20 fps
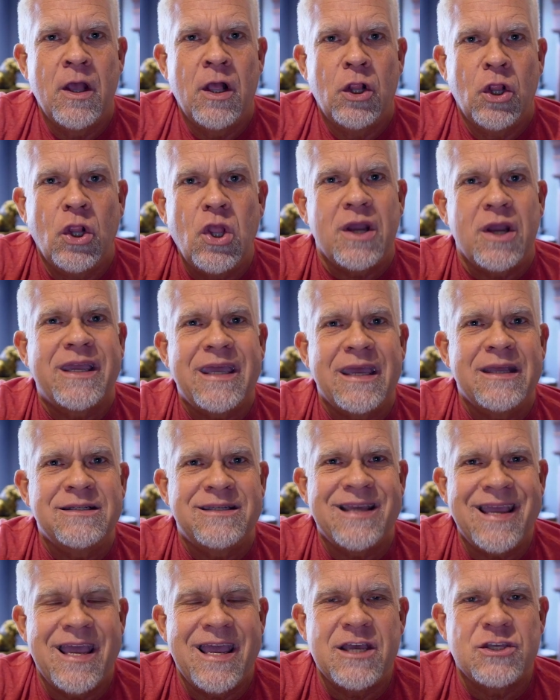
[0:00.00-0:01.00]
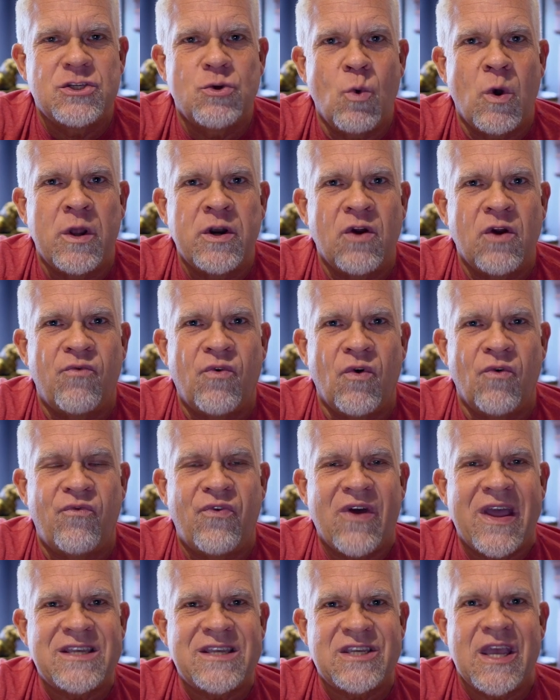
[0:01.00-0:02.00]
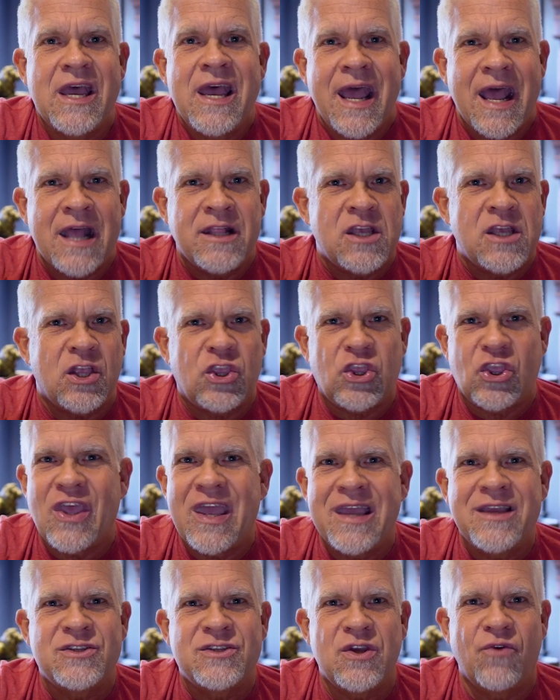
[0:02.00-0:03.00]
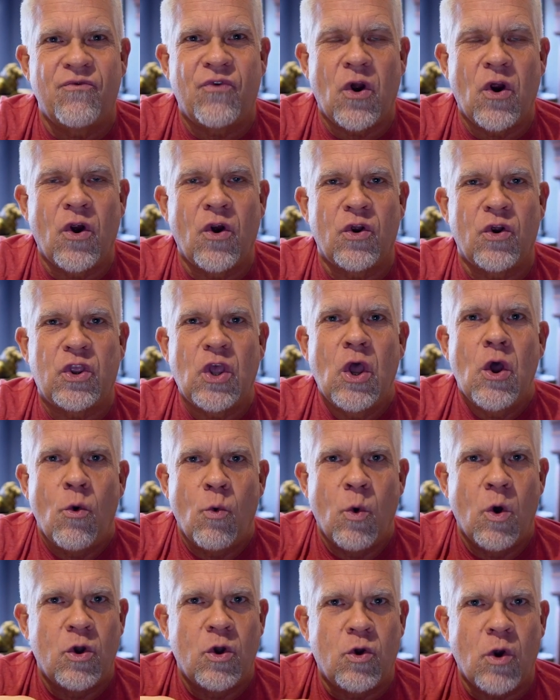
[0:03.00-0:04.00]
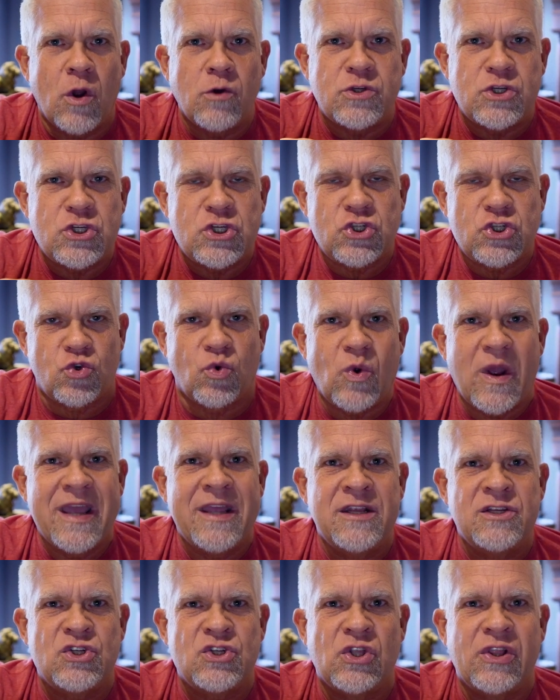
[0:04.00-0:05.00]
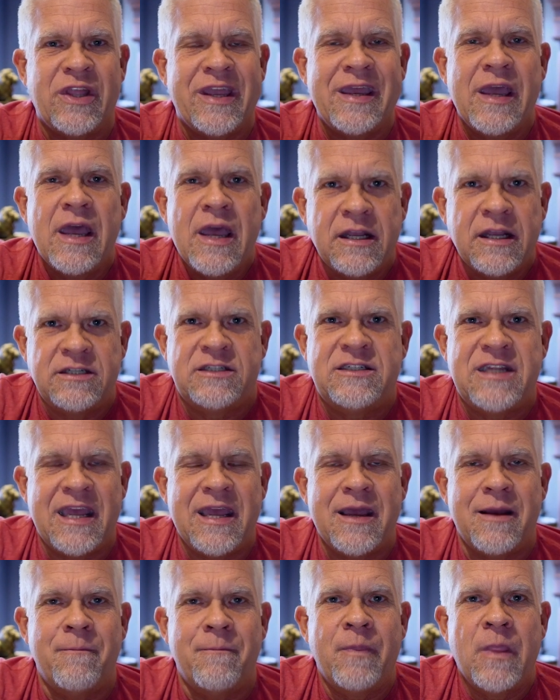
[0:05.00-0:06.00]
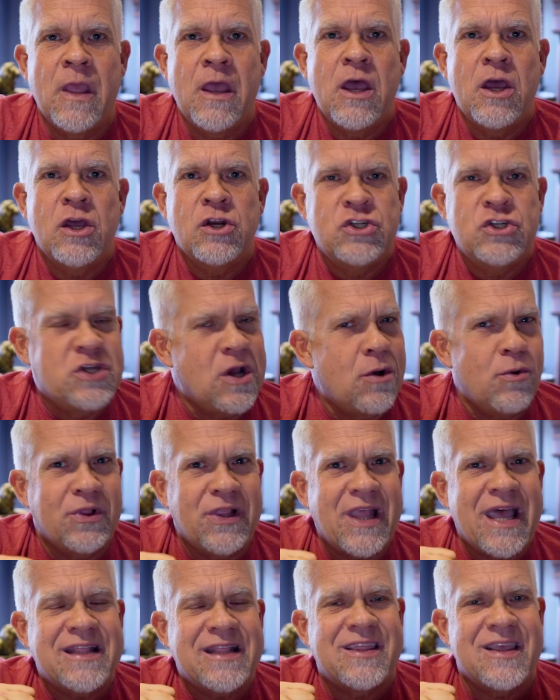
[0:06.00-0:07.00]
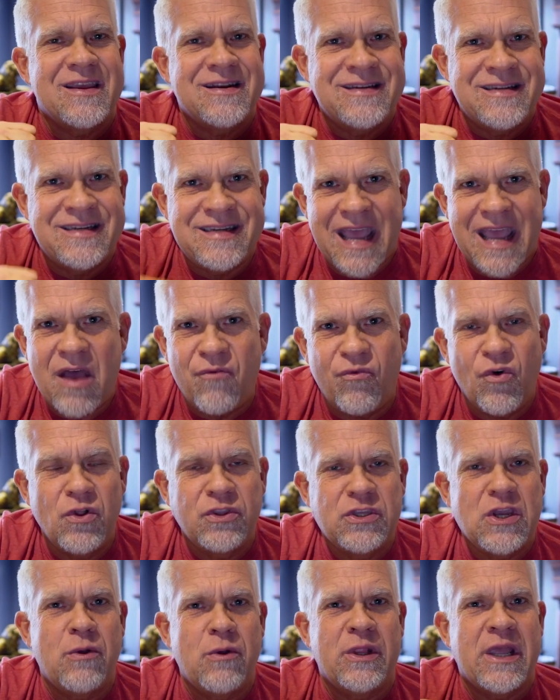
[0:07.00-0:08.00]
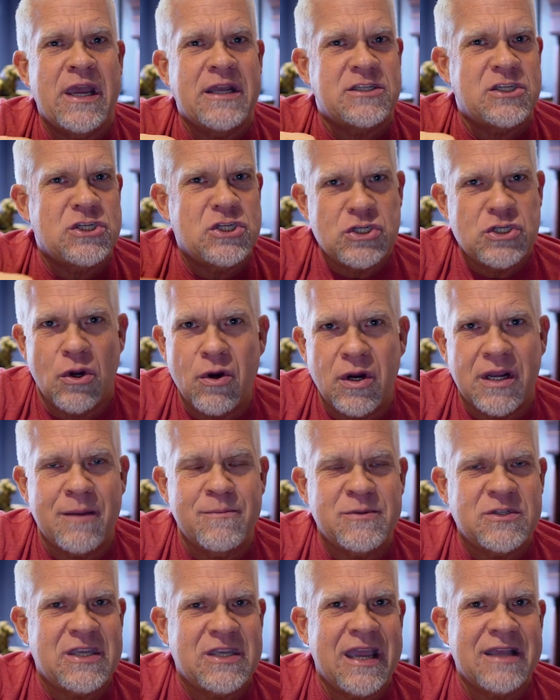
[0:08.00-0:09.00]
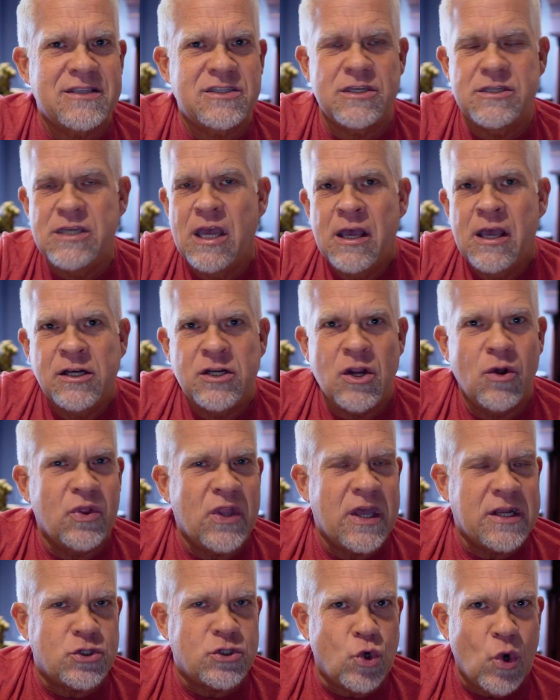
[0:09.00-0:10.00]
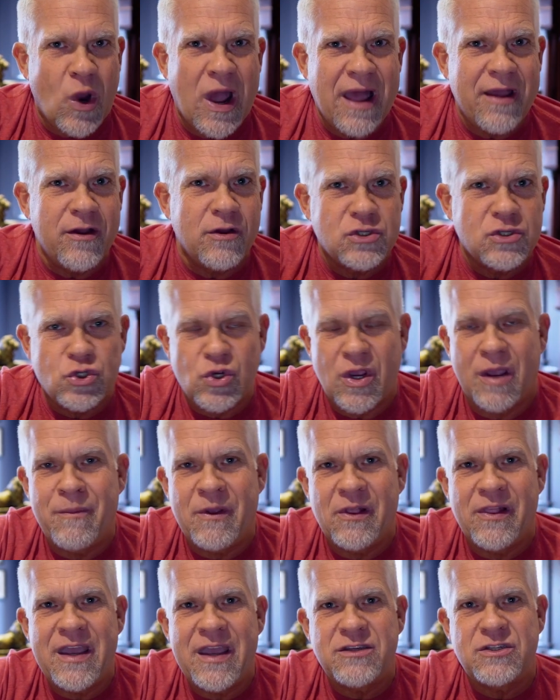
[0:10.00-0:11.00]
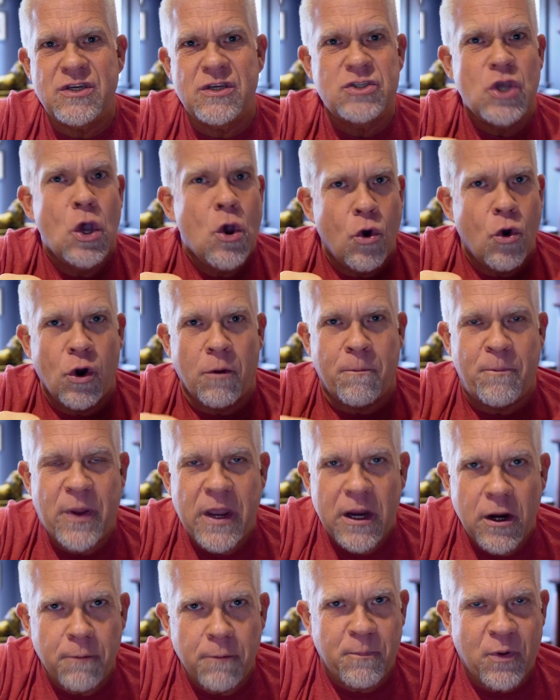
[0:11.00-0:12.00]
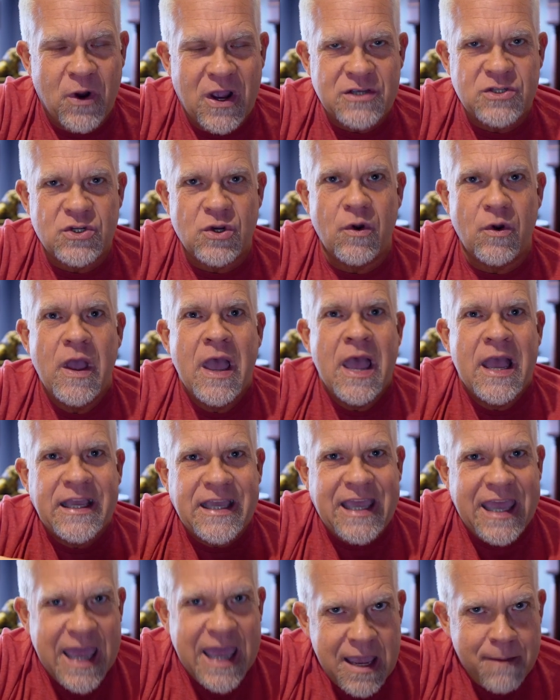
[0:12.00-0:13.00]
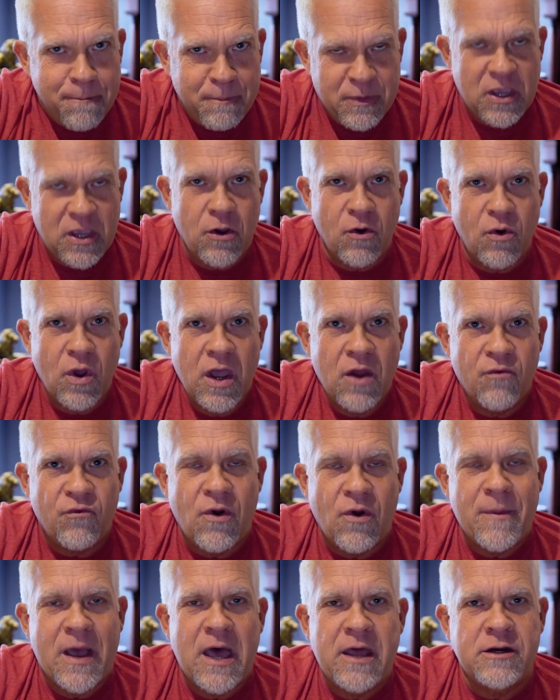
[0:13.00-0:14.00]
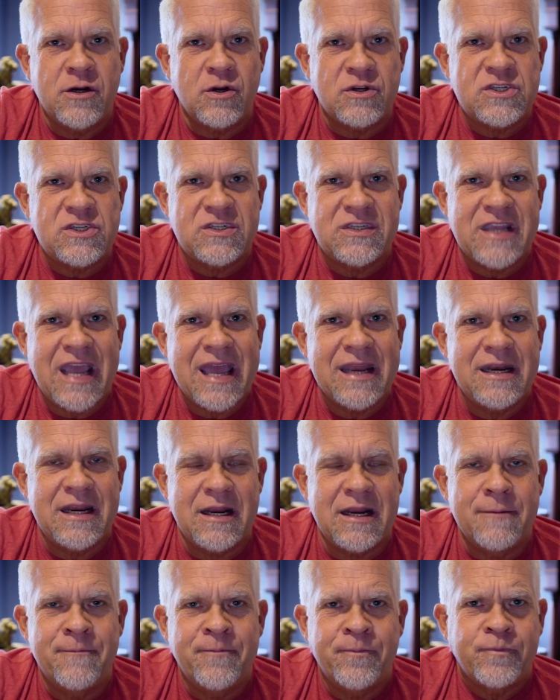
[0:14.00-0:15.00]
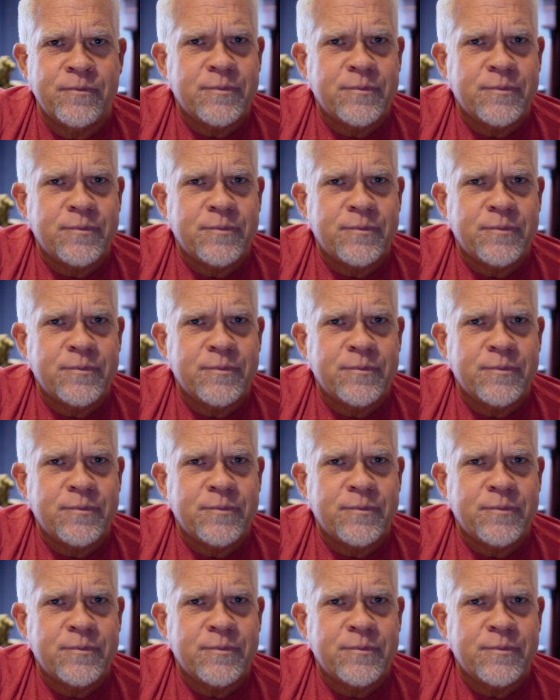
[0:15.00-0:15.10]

Look into his wonderful face, and the things of earth will grow strangely dim. Don't let the devil, don't let circumstances, don't let trials, tribulations, or peer pressure keep you from understanding